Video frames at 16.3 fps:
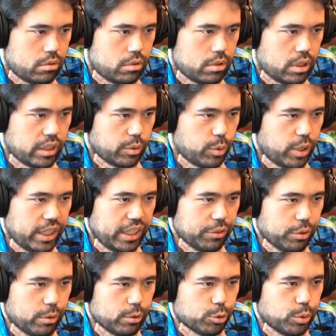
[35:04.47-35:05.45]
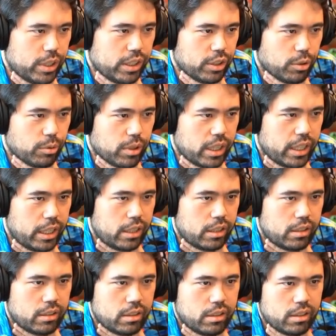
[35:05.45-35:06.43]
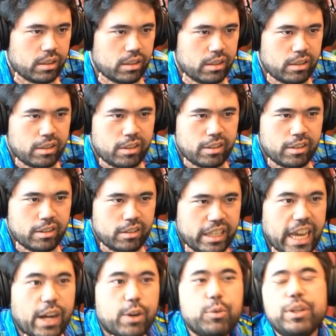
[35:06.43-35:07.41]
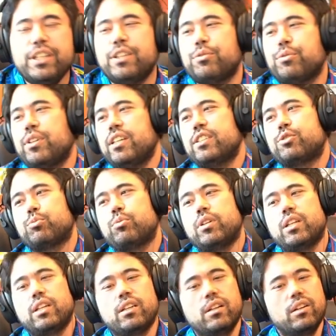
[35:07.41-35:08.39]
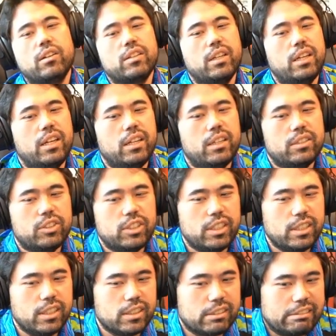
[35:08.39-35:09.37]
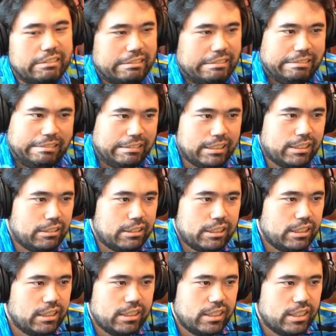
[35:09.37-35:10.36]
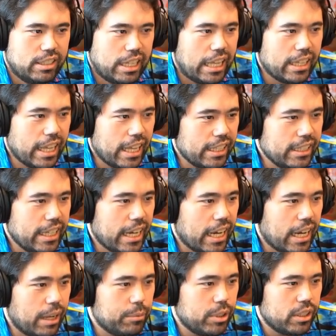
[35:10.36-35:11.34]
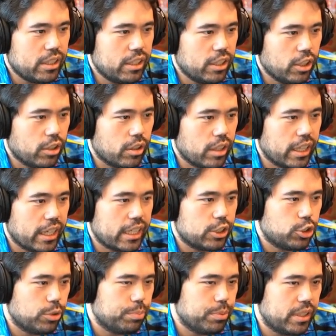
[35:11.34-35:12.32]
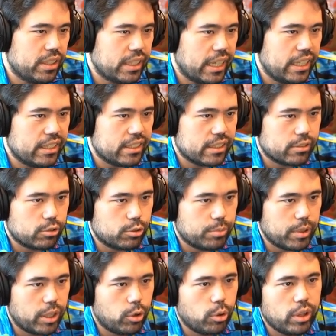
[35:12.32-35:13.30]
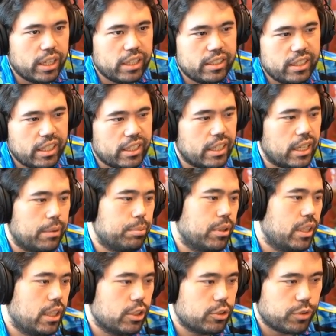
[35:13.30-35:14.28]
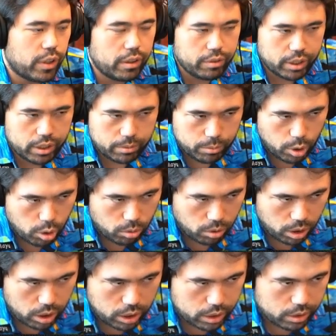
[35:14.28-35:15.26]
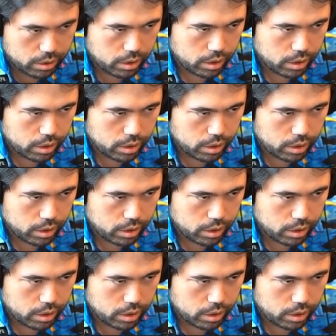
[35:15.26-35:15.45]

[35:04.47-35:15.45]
And the Queen D3 was winning though, right? Yeah, Queen D3 is winning. Okay, jeez. And then yeah, I mean here, like I should have played ninety six was my whole idea, and then I played H5 like a moron.